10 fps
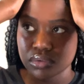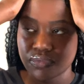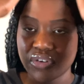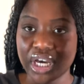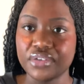
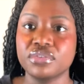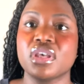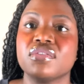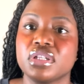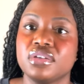
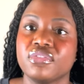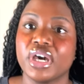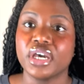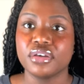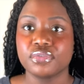
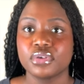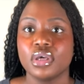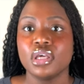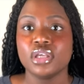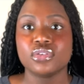575
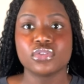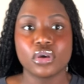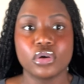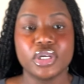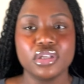
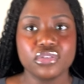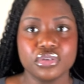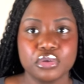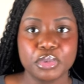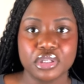so it is a little bit